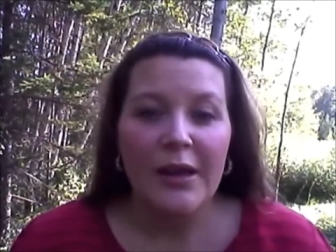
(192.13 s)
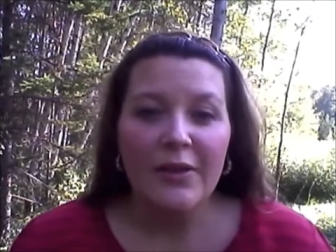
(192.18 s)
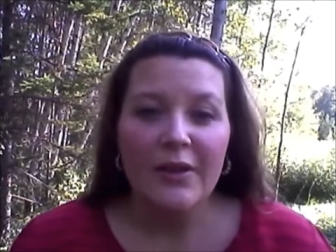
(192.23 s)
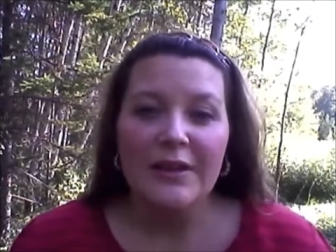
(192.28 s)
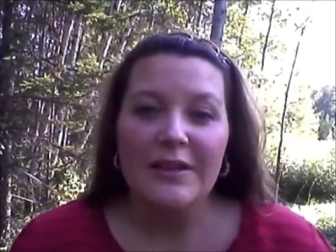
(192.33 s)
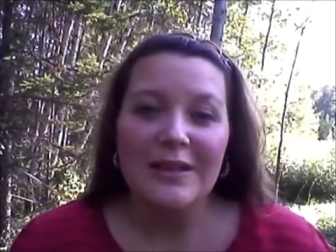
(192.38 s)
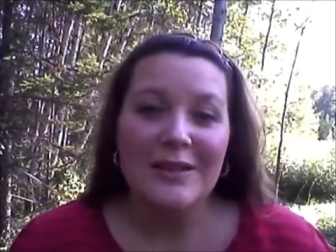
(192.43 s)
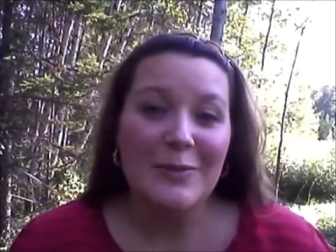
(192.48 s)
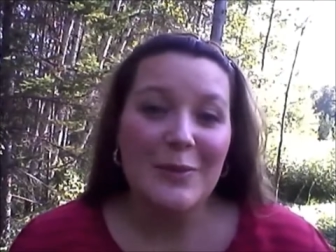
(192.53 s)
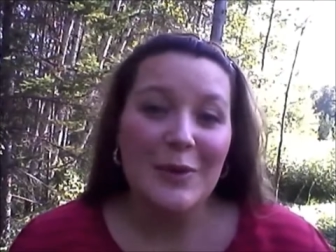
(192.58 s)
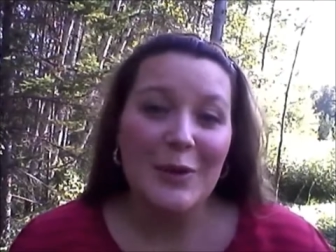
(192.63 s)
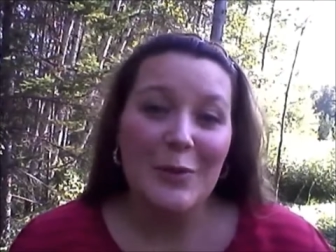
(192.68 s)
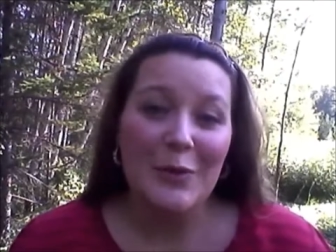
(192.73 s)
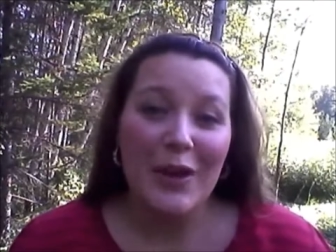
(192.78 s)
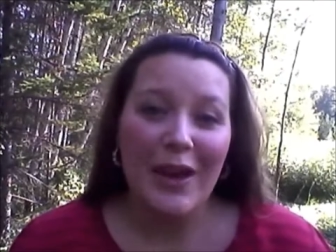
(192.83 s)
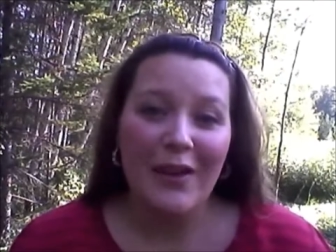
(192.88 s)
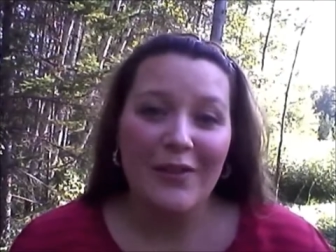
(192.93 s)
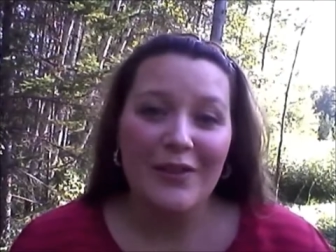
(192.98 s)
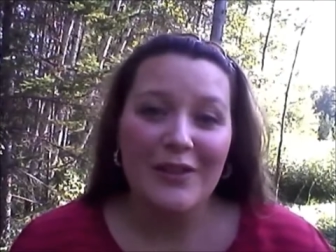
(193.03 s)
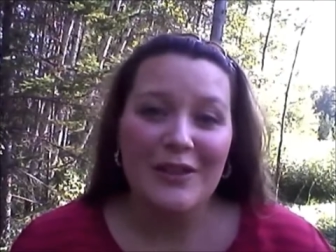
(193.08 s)
that doesn't mean we
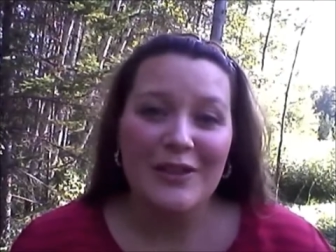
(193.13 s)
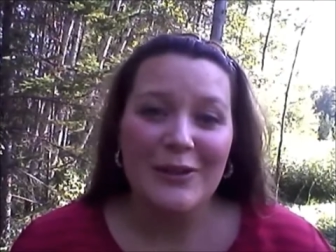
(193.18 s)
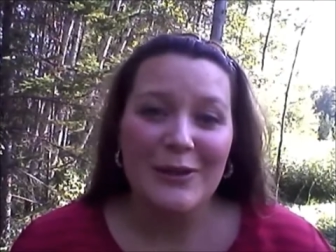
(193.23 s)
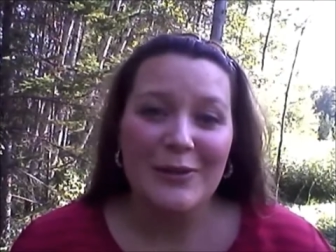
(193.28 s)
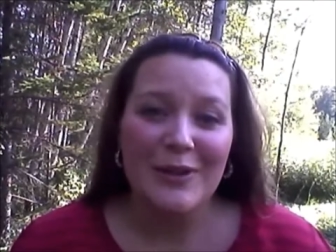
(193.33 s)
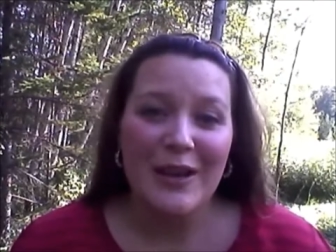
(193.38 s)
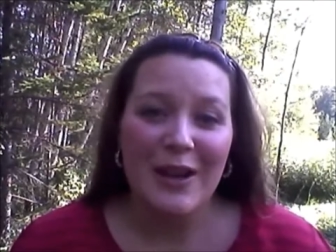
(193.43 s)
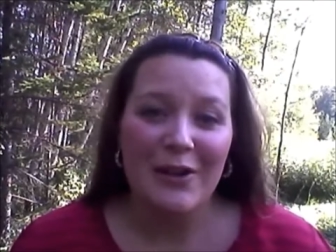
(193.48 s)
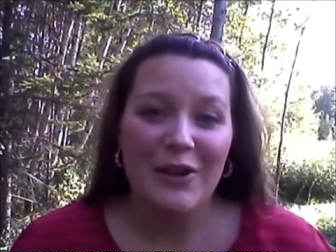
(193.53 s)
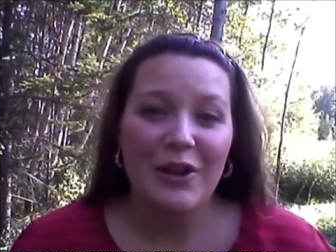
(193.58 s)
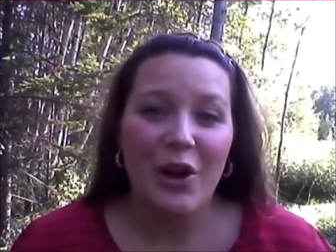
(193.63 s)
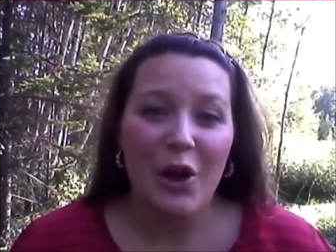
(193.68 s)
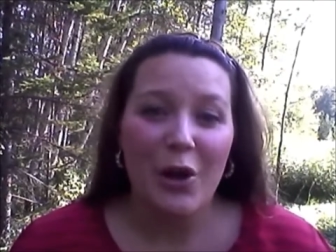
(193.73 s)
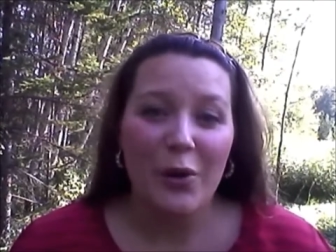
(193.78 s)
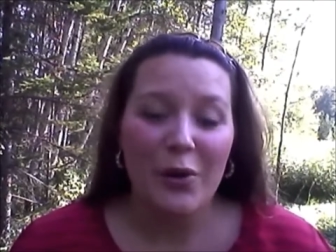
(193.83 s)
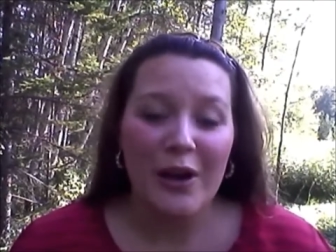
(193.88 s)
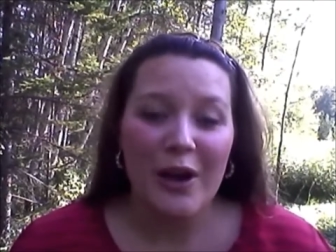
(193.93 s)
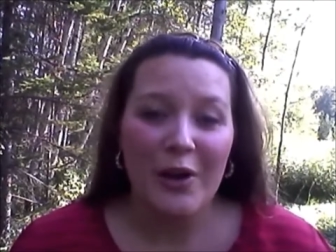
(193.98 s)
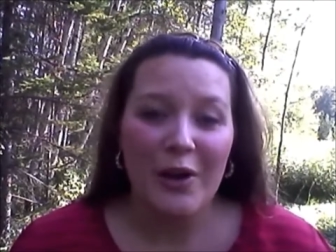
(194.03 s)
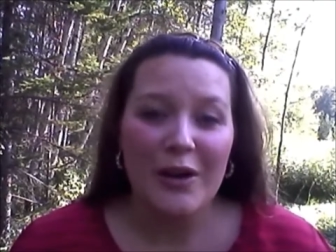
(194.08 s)
have to slow down in
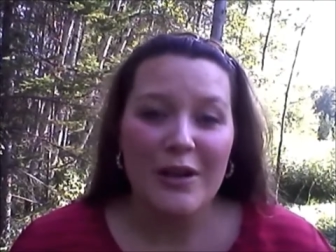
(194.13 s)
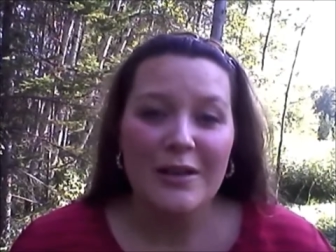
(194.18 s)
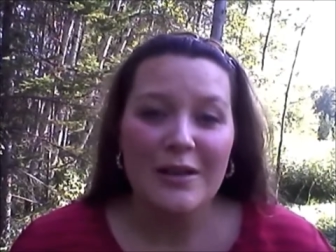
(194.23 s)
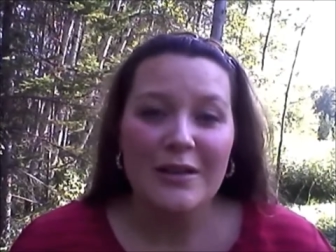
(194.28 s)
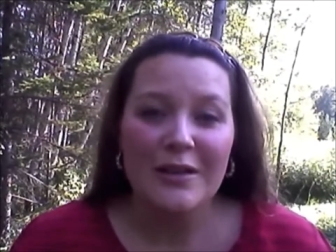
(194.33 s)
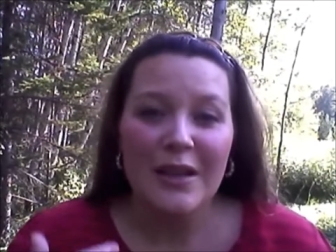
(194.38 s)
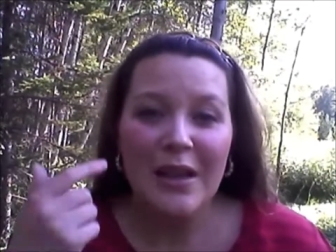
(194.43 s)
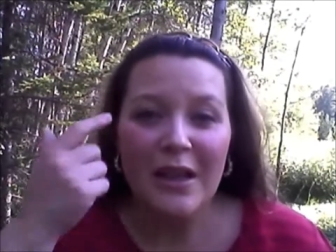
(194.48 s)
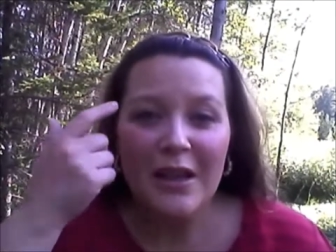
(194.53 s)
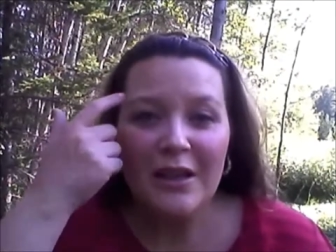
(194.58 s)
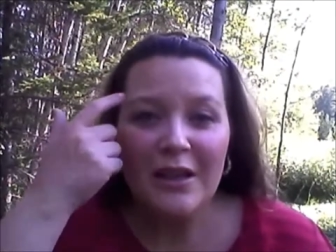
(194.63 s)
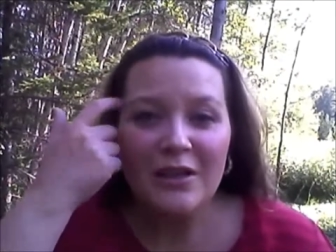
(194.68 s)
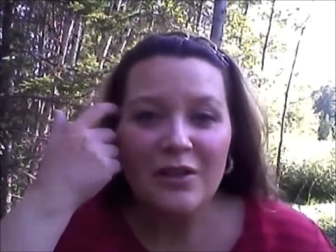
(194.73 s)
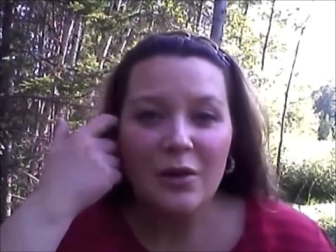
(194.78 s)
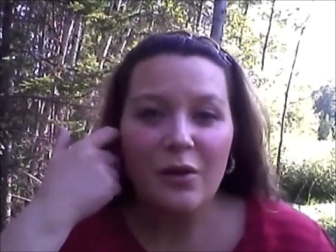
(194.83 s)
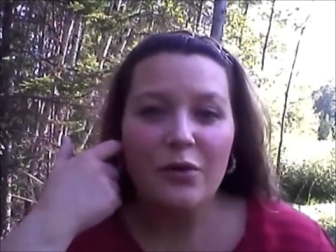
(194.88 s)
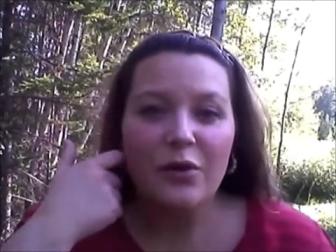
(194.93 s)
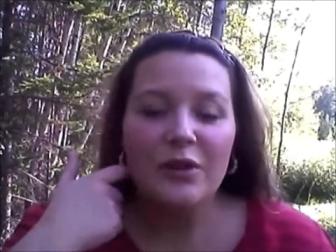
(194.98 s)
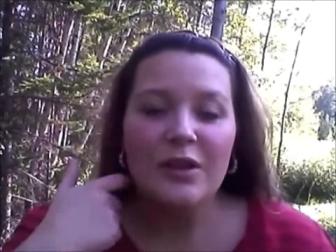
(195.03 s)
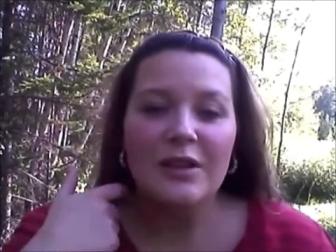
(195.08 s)
all areas.
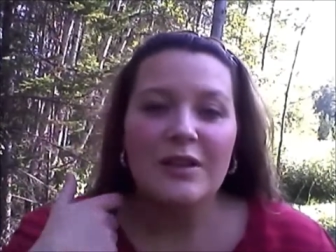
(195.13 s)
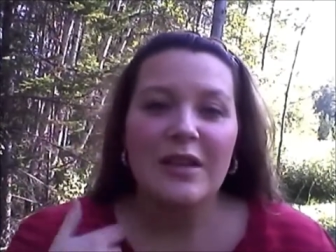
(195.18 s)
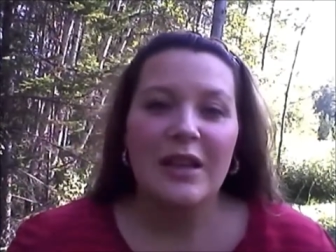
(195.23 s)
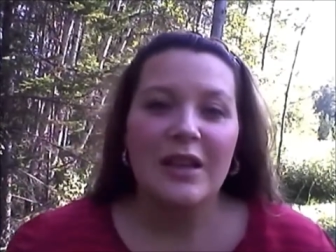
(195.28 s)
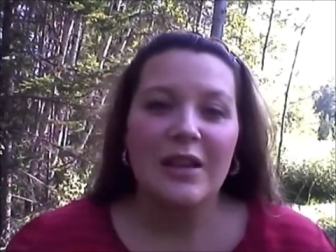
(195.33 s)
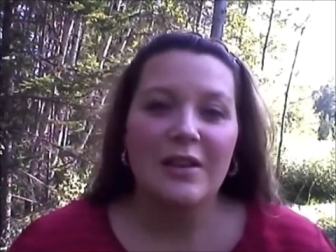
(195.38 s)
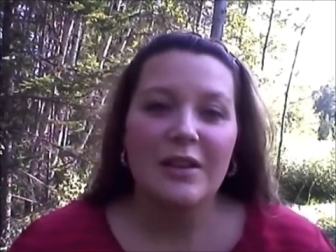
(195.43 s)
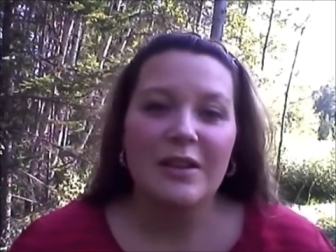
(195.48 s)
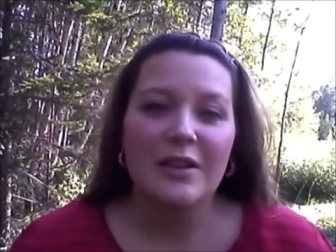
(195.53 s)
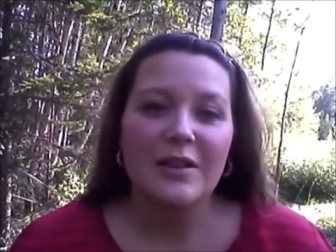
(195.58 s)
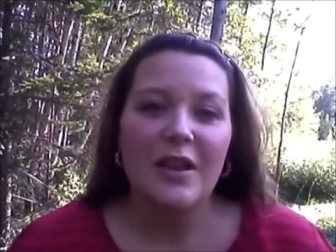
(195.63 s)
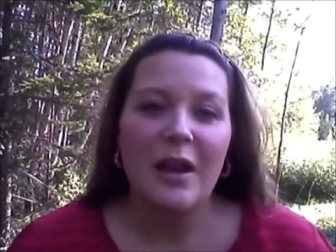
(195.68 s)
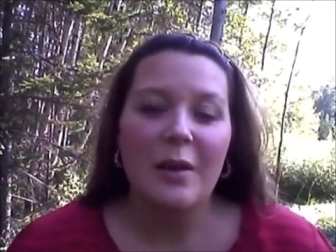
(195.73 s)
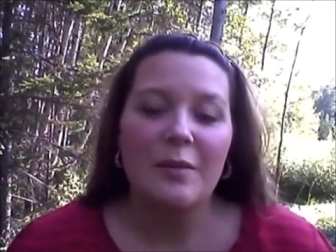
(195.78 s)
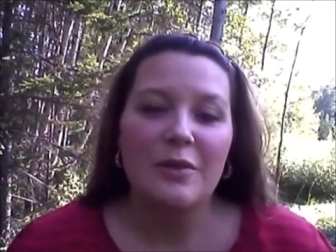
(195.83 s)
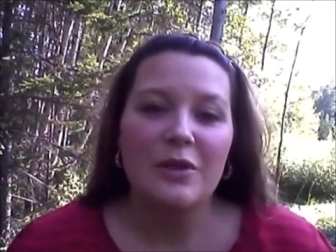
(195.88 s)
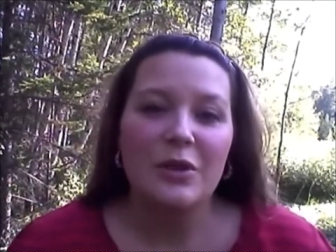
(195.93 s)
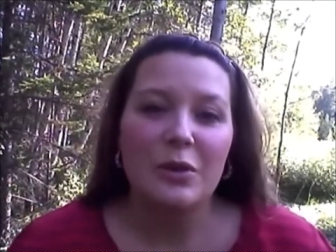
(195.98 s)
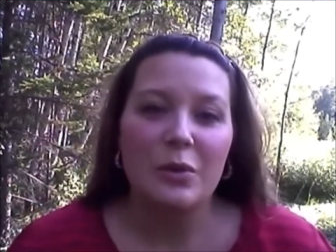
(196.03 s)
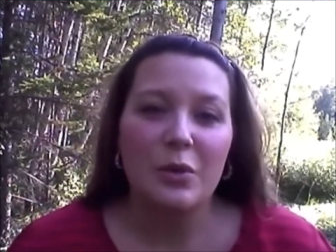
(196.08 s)
So I've really taken this
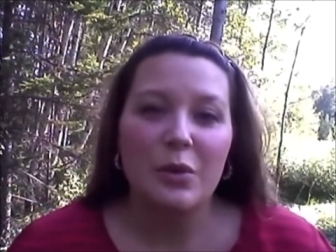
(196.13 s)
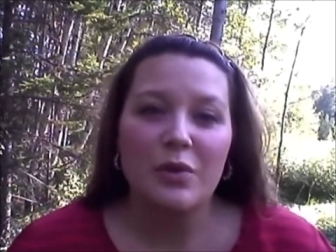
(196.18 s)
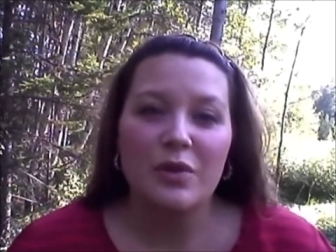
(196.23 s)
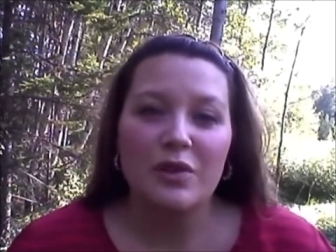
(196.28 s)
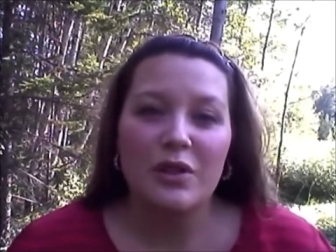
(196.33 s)
time to